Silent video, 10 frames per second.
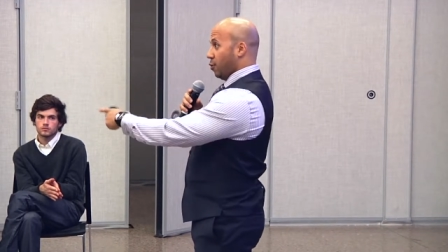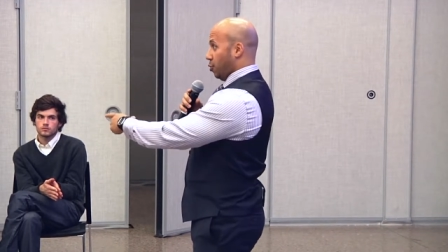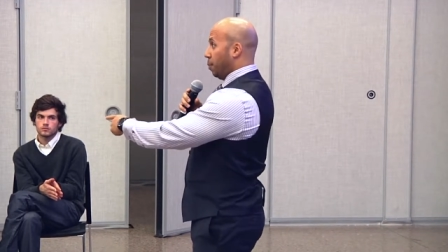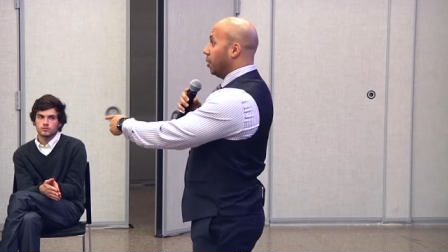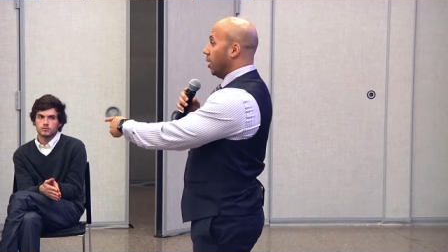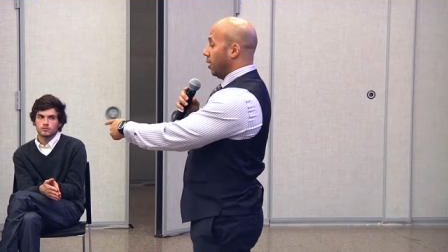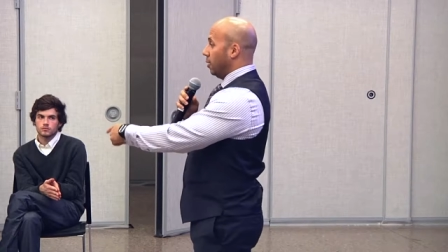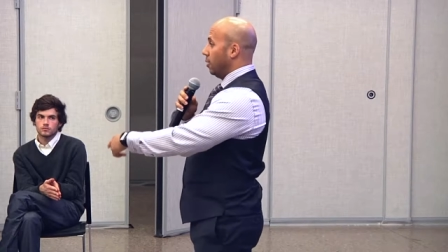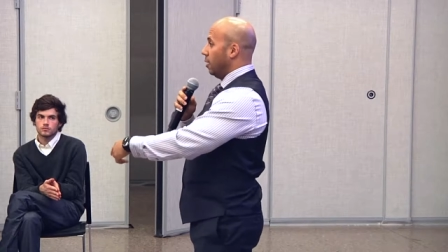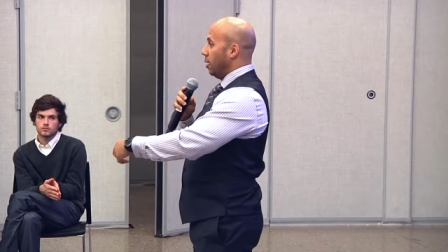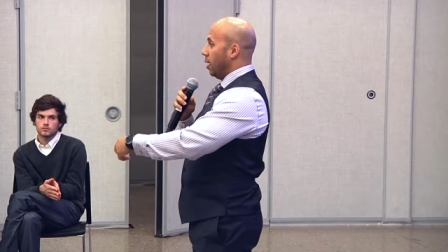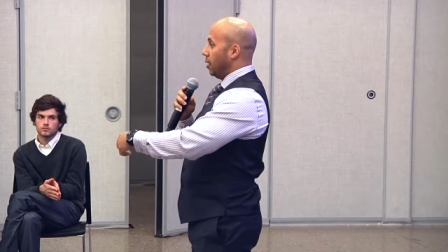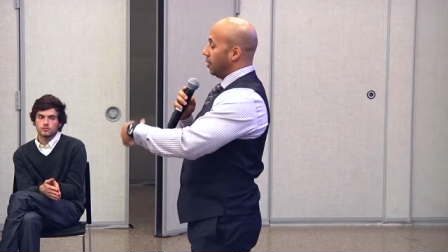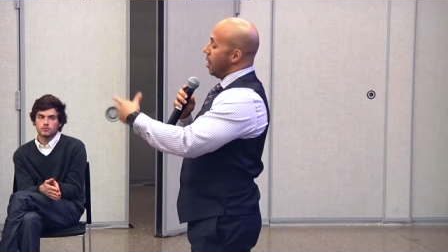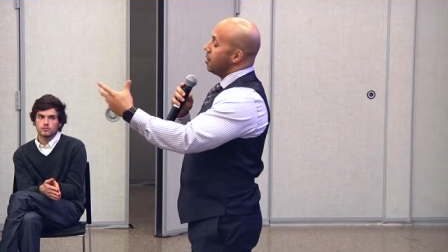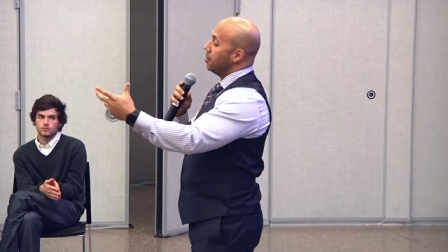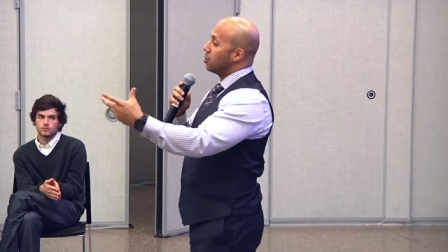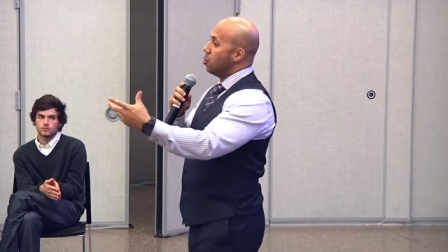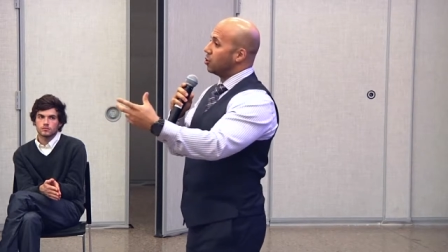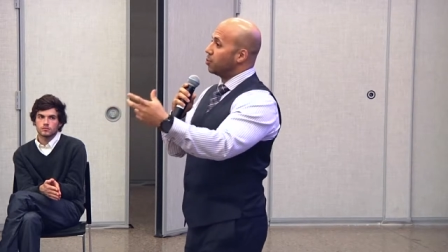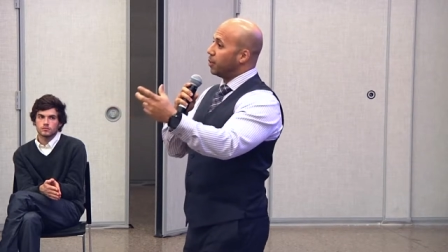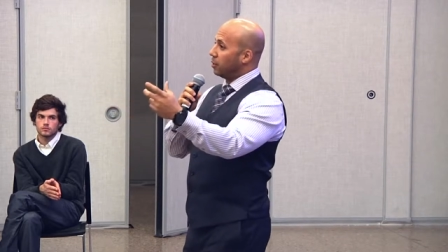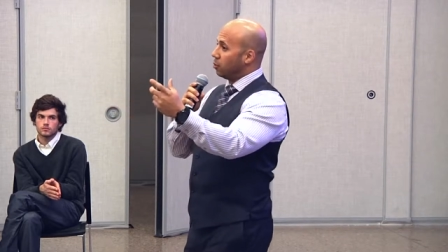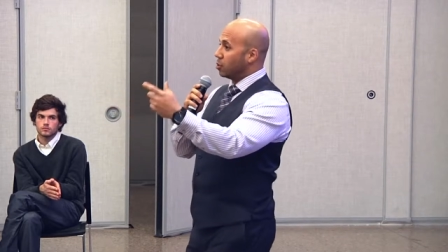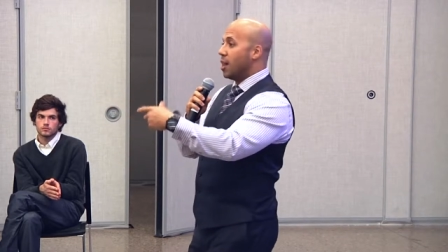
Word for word: for you to play. And a lot of these coaches pick those